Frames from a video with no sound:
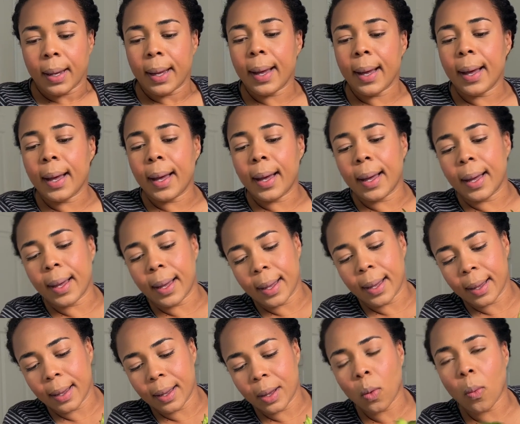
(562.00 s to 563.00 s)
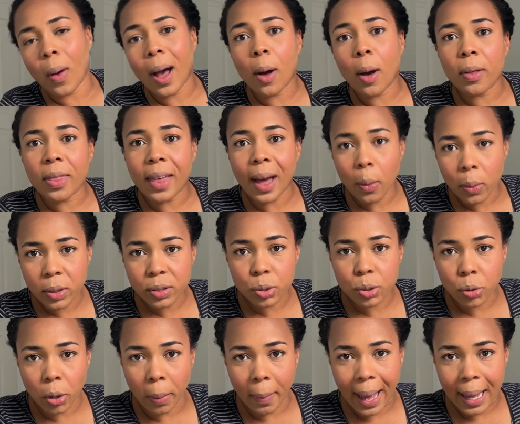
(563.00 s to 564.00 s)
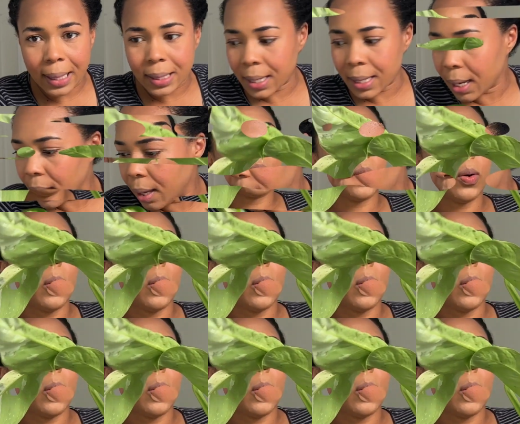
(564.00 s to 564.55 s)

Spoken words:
Wow, that was dramatic.